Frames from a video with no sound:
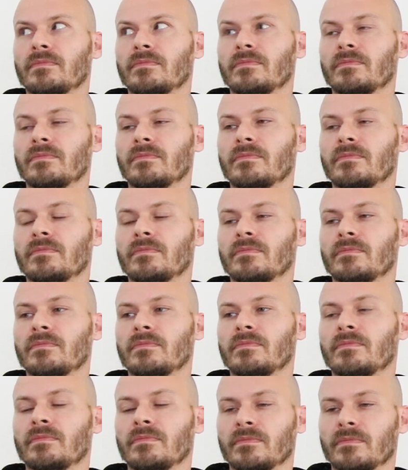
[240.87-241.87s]

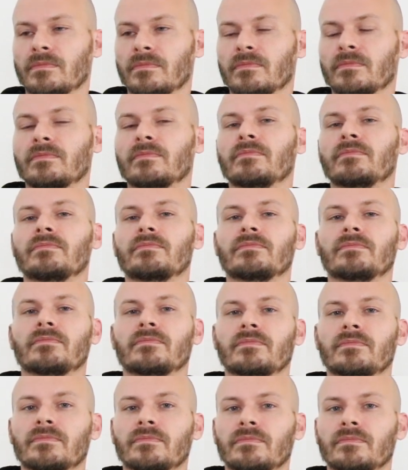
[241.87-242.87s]

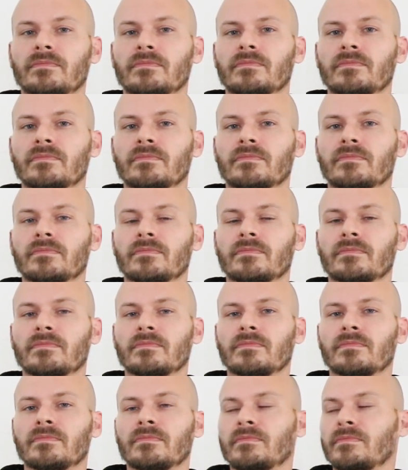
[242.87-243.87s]

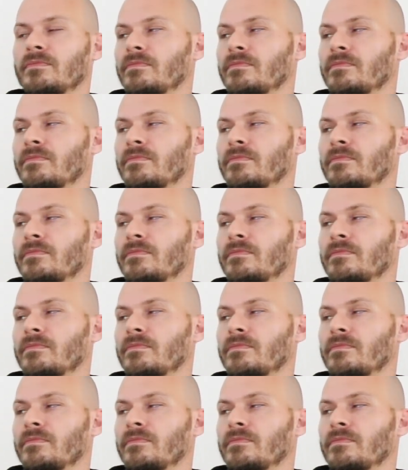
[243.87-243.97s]
This person isn't speaking.